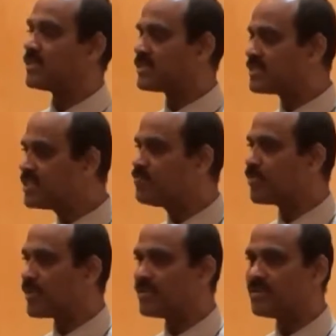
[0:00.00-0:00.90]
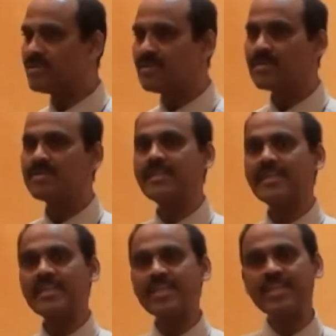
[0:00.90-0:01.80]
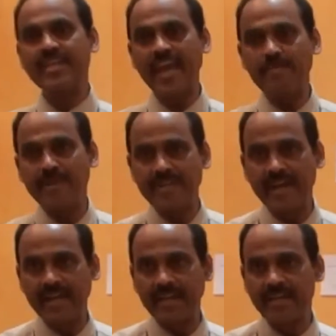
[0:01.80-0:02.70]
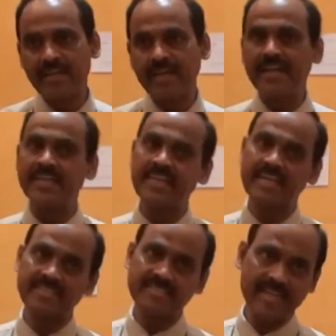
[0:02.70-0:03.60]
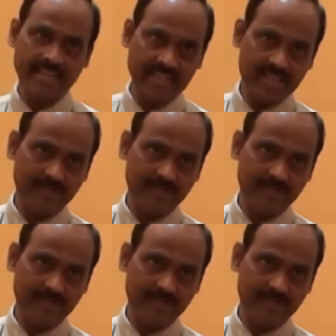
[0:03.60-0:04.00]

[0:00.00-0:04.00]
Simple, that it can be done, and he has done it.